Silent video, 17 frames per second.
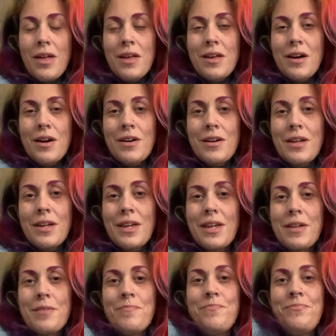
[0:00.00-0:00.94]
Hi,
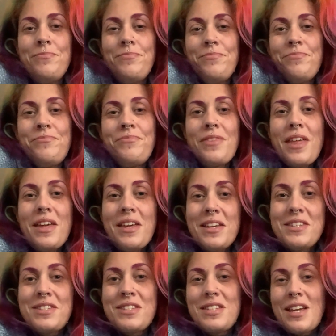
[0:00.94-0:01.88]

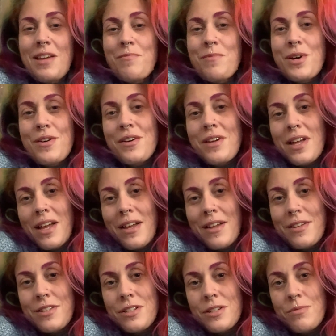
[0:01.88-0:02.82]
it's Tamar,
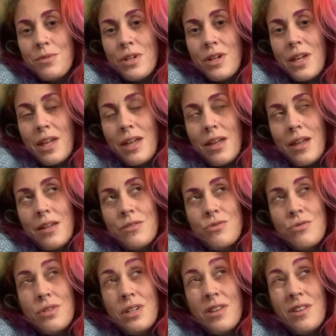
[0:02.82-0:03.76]
and I'm doing
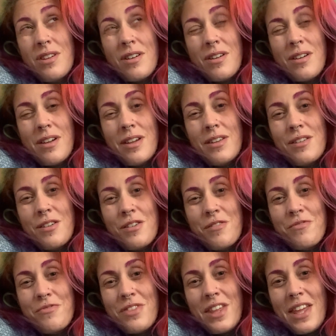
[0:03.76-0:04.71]
entry 9
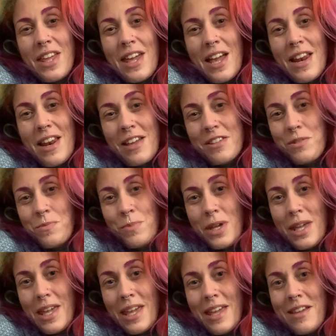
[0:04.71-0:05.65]
of the
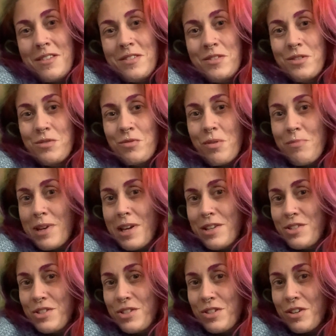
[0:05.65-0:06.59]
LXP
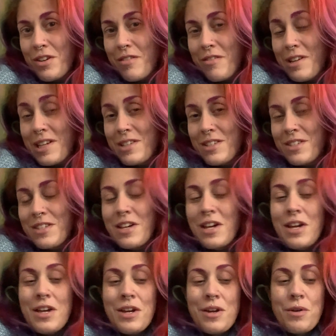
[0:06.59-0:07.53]
Discrimination Diaries,
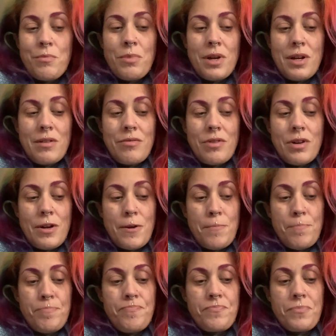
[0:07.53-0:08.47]
where
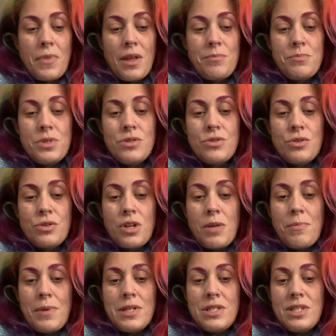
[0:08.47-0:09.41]
I'm just
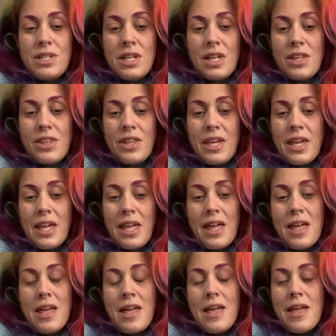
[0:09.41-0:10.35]
documenting the
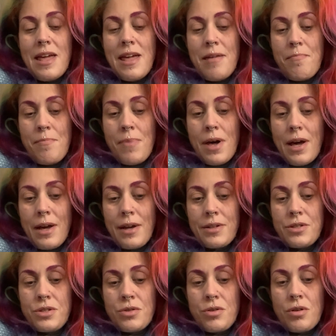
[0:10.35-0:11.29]

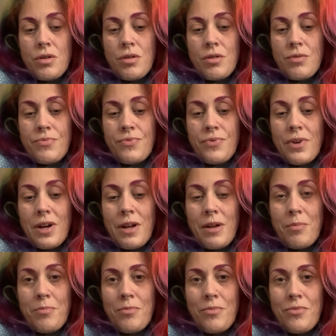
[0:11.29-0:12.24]
impact of
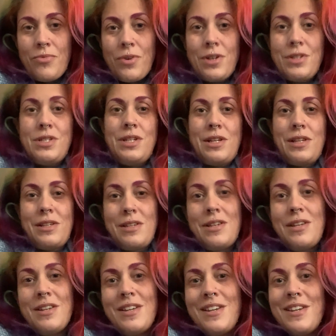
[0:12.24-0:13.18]
fighting
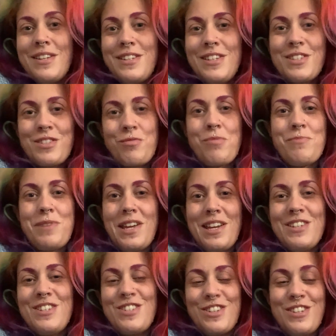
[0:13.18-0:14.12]

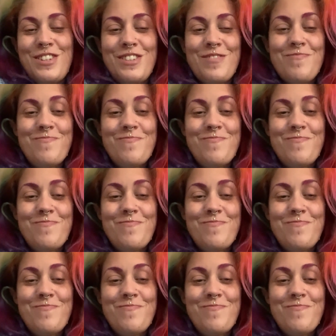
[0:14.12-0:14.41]
discrimination